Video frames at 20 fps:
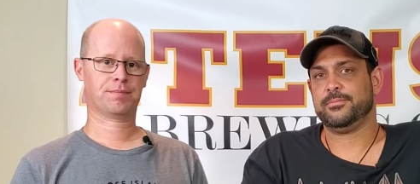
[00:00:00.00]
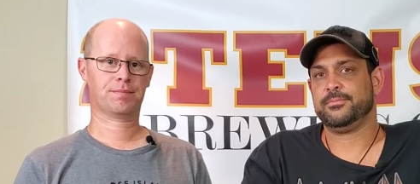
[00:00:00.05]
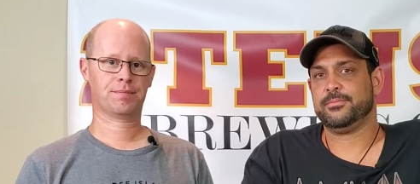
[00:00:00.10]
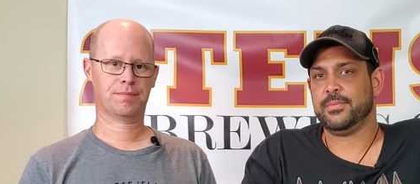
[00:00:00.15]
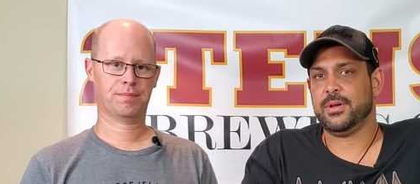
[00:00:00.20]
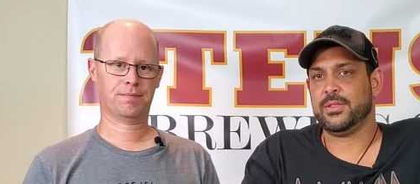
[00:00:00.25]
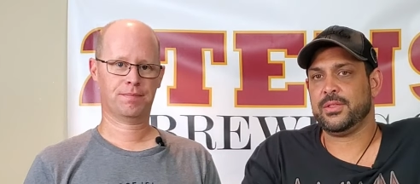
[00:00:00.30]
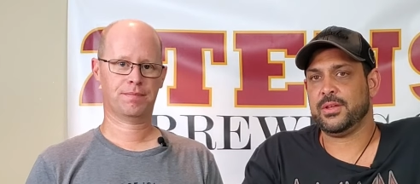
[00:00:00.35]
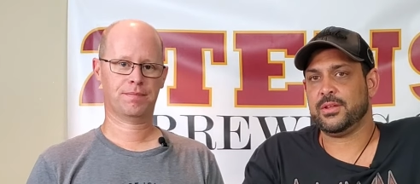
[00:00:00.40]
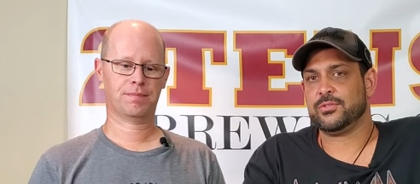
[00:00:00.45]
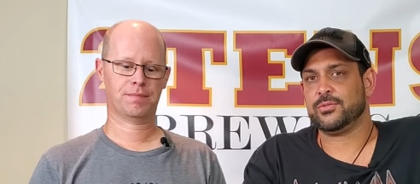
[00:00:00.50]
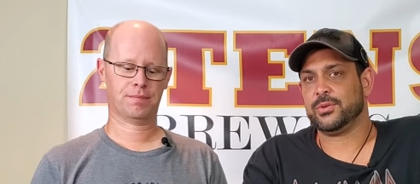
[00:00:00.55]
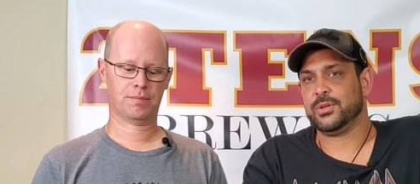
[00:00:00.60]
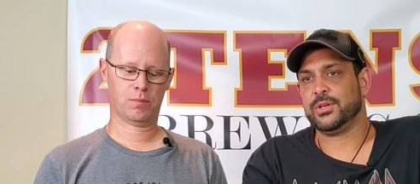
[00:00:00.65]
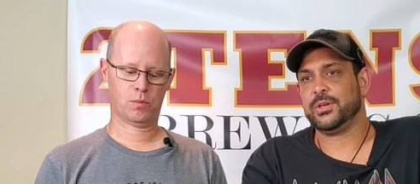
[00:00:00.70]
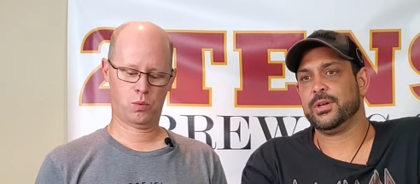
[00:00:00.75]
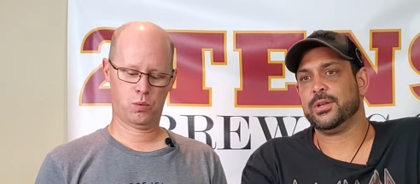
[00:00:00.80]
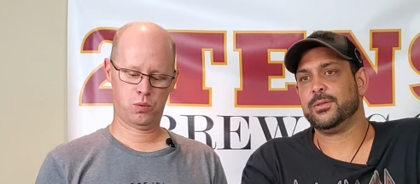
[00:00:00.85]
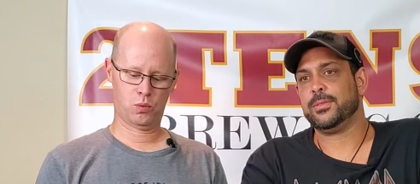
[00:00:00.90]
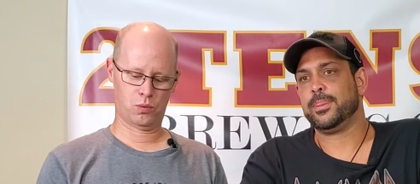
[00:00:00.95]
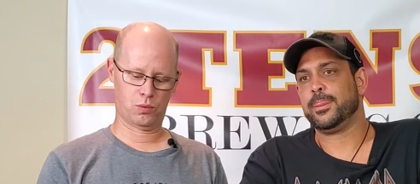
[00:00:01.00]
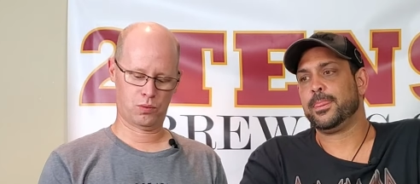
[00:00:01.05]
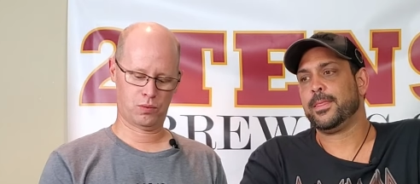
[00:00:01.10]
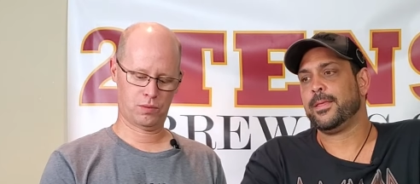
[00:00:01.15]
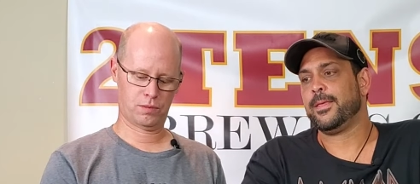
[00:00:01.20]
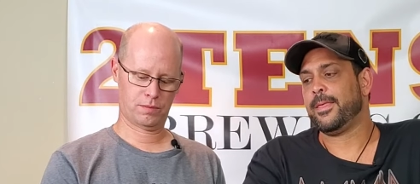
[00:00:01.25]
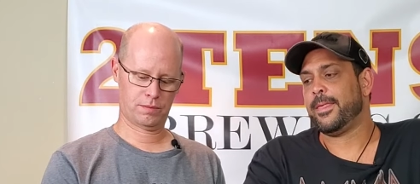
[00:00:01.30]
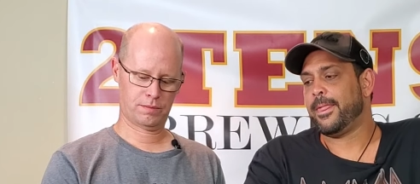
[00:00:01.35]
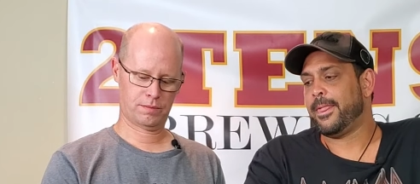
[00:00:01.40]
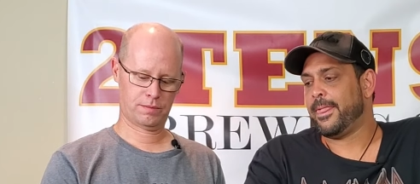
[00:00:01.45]
Speaker 1: I think it's really good.
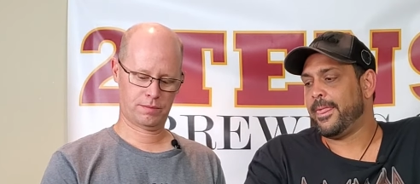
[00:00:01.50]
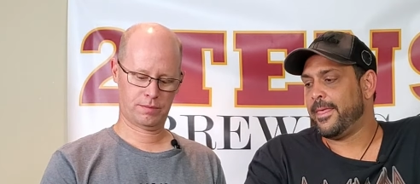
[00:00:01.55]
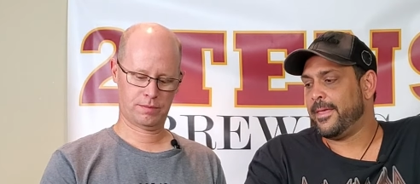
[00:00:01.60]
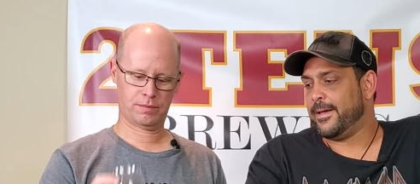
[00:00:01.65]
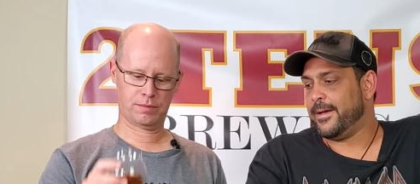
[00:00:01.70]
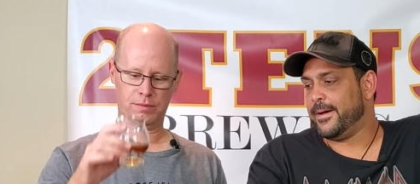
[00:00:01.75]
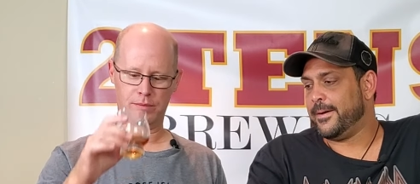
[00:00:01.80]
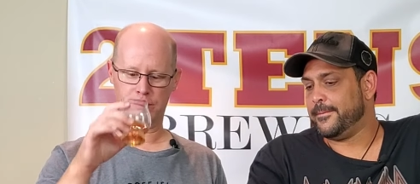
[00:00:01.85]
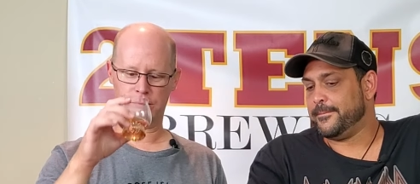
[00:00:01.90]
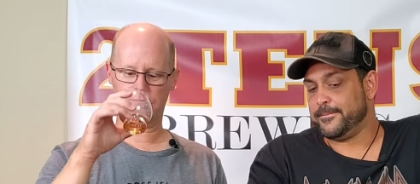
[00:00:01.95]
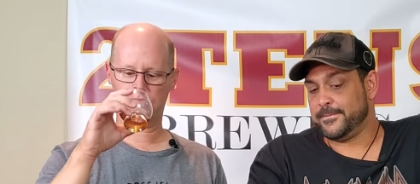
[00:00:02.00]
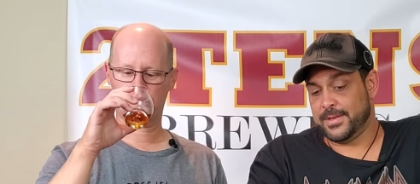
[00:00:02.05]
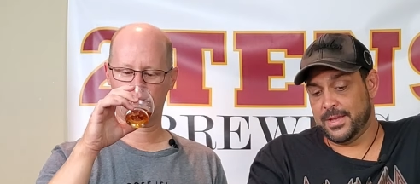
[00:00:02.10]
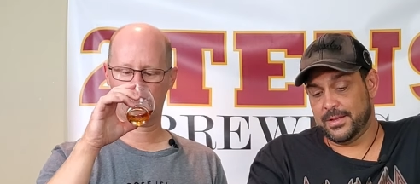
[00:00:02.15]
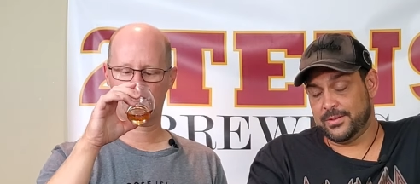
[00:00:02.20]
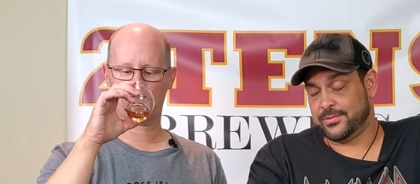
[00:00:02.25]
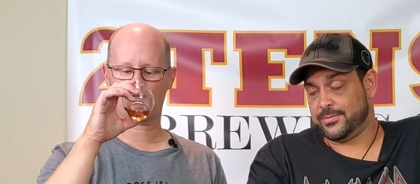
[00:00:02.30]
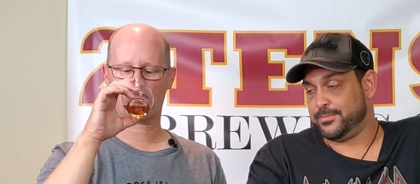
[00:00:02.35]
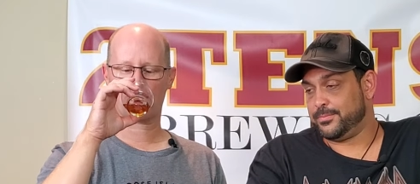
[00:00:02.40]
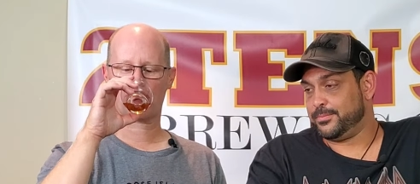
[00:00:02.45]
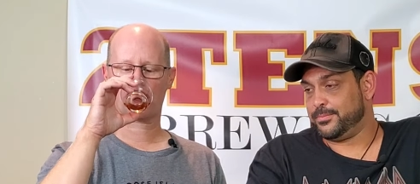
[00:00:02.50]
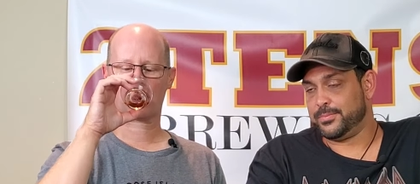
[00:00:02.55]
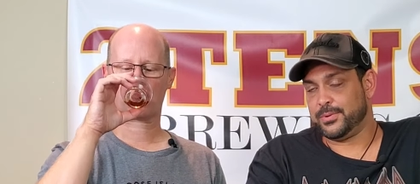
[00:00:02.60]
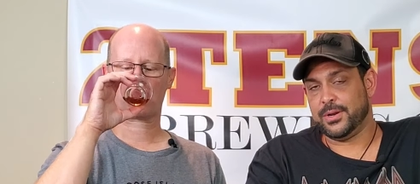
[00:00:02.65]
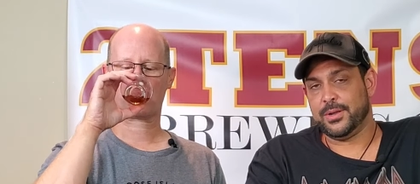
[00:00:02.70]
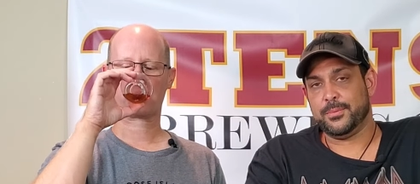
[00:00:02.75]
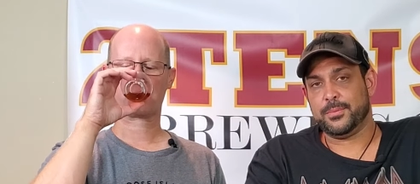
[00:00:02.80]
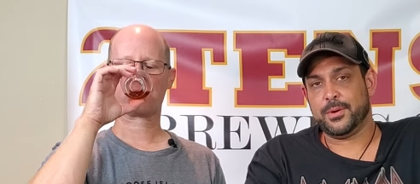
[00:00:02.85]
Um, yes, pretty